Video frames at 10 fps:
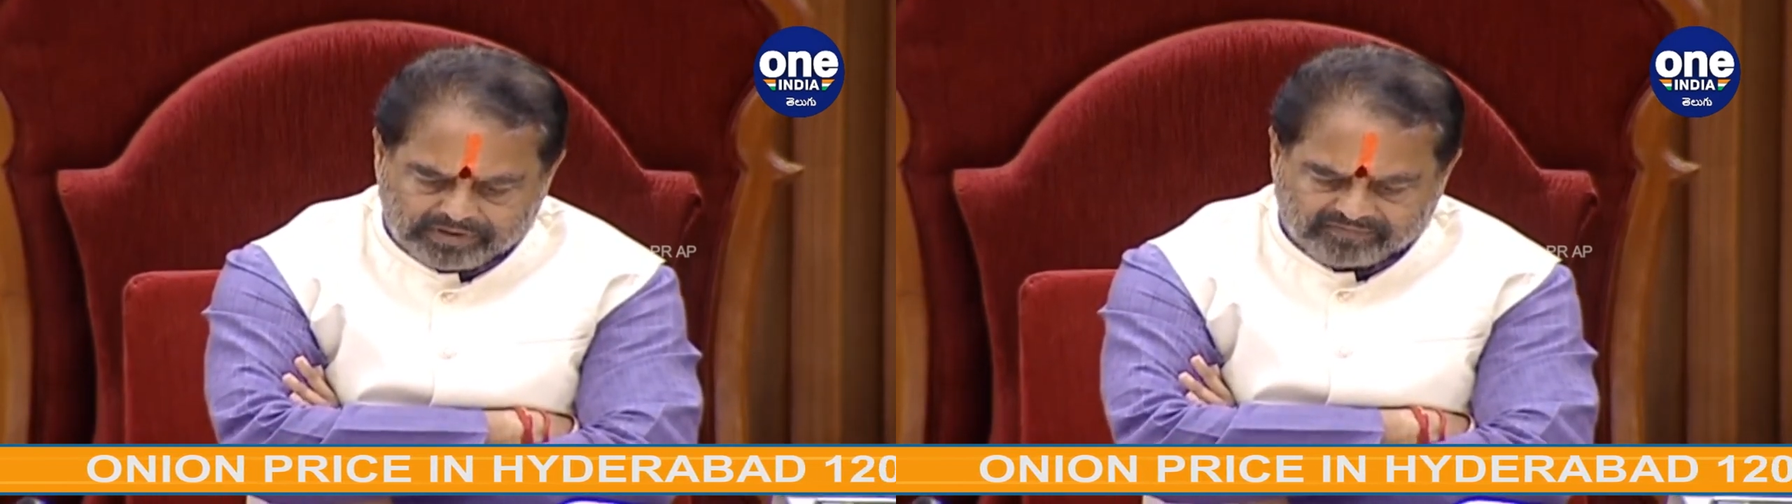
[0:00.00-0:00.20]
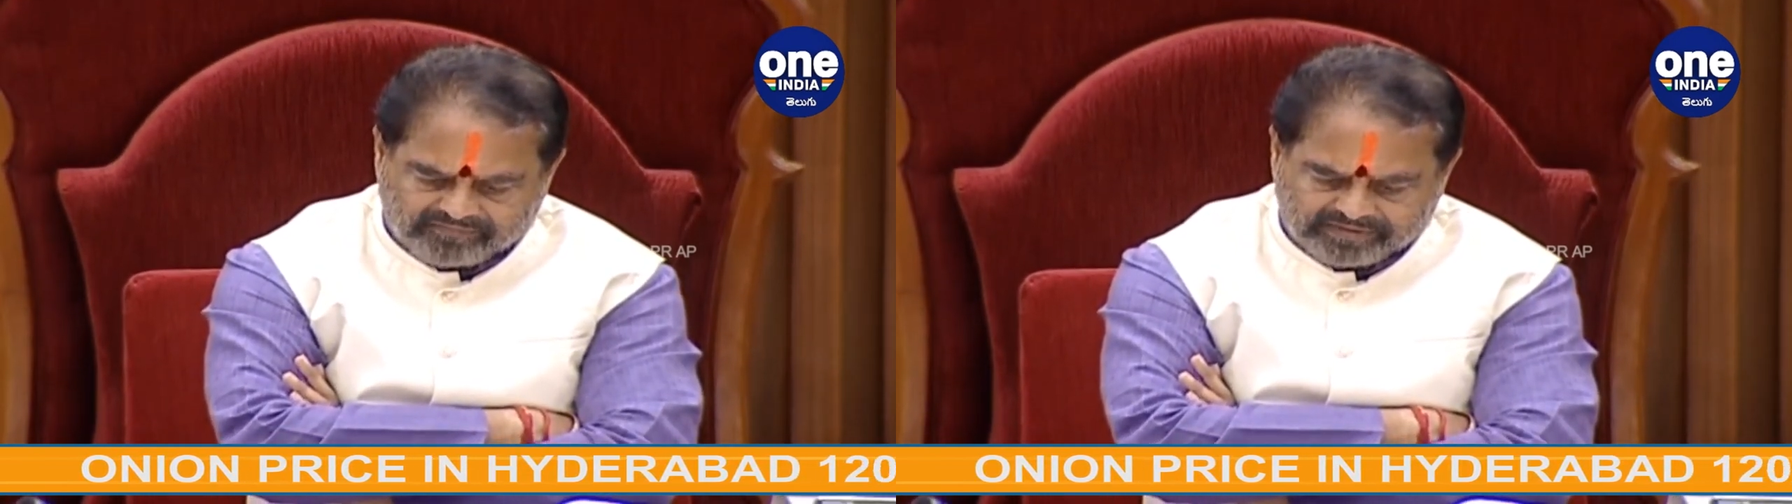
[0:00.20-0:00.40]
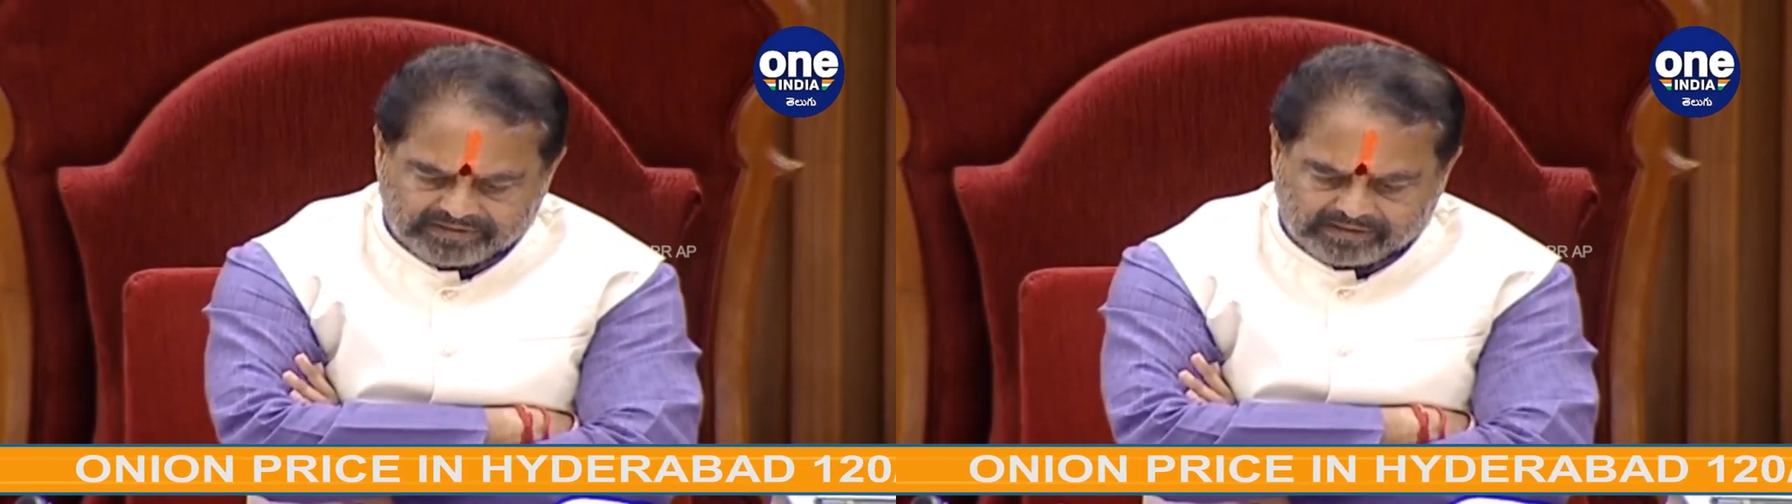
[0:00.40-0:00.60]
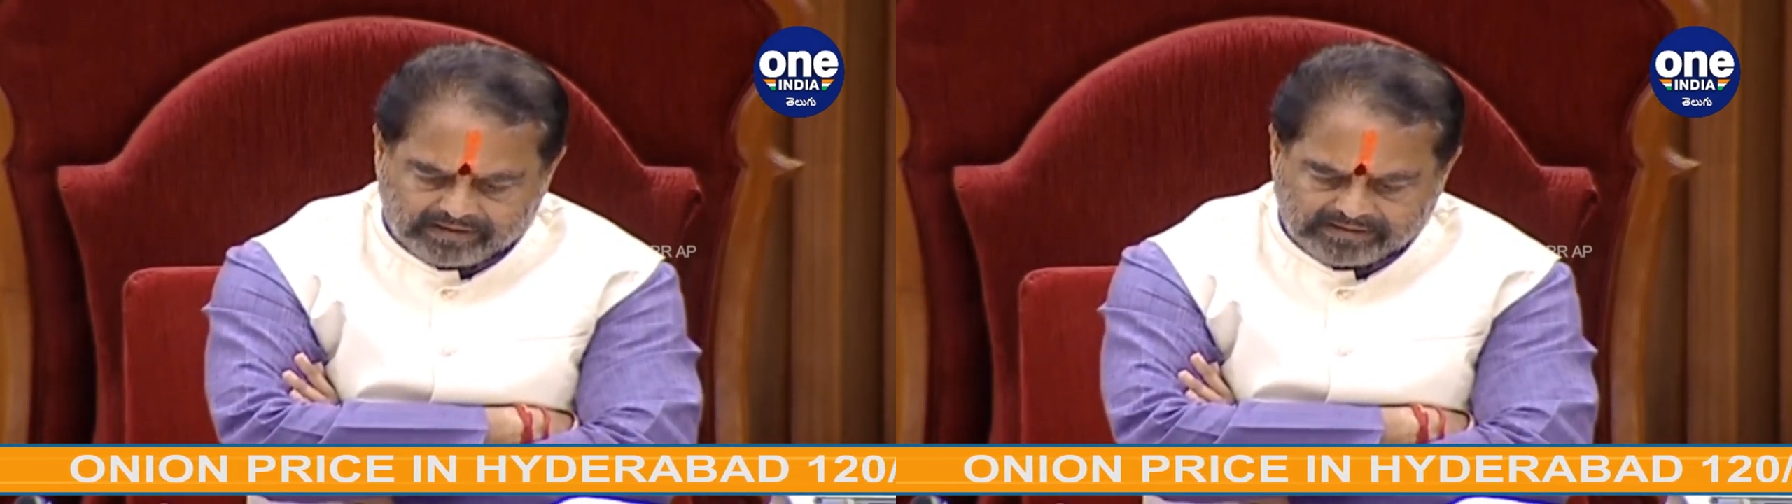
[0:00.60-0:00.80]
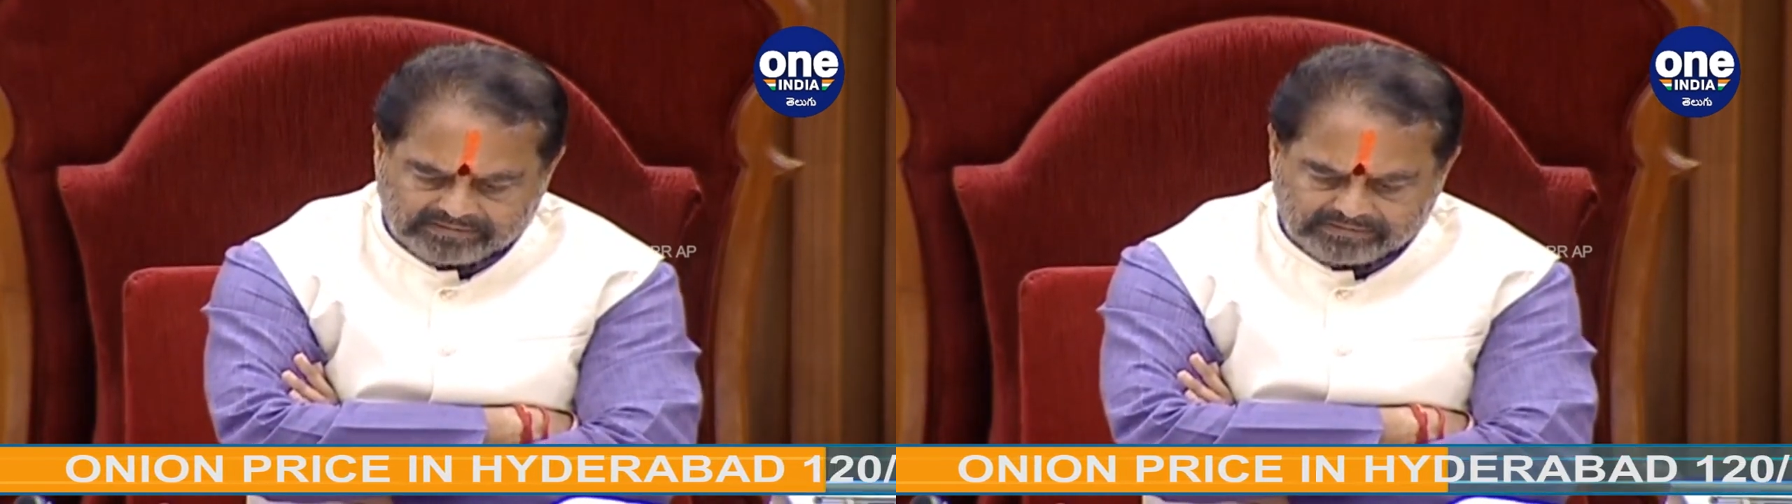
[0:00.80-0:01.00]
who are for the
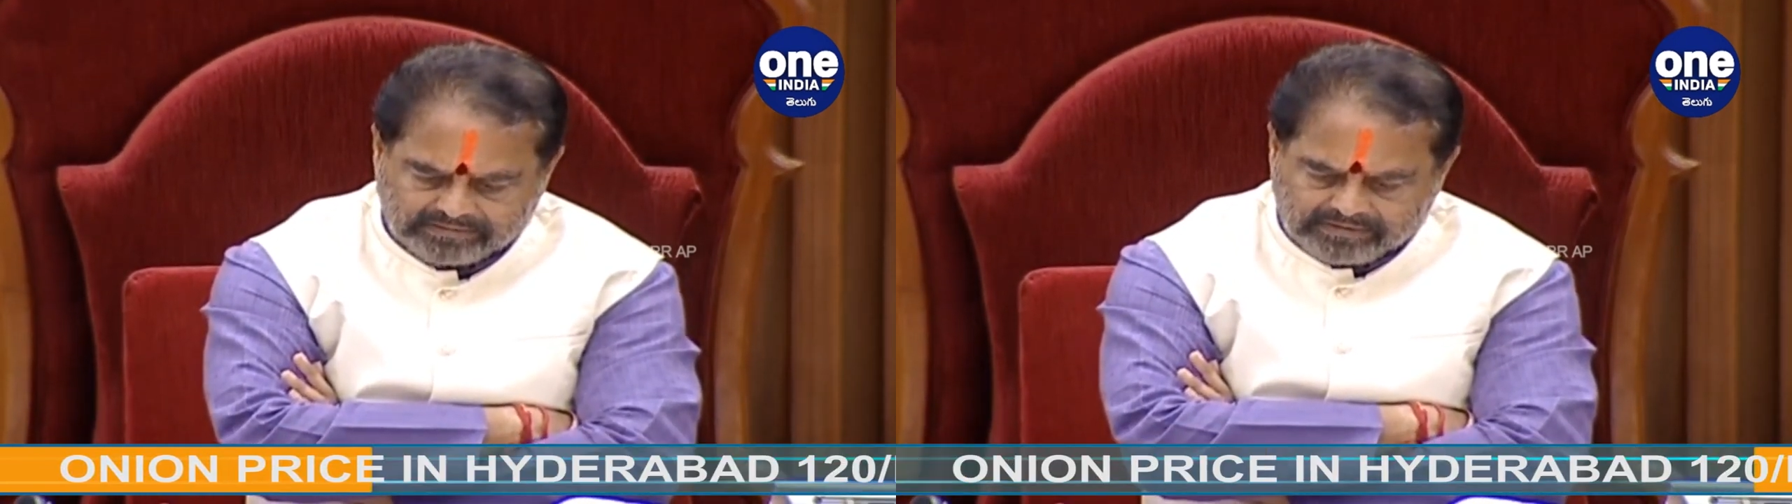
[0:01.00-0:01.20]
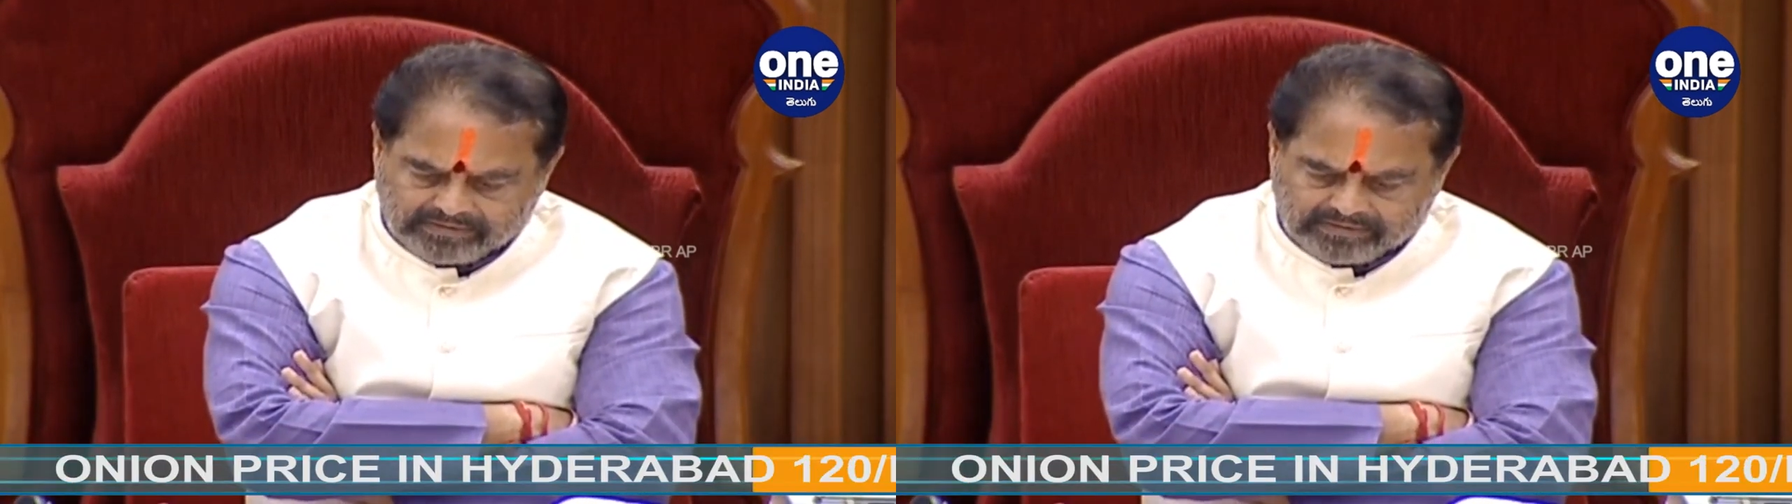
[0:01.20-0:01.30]
clause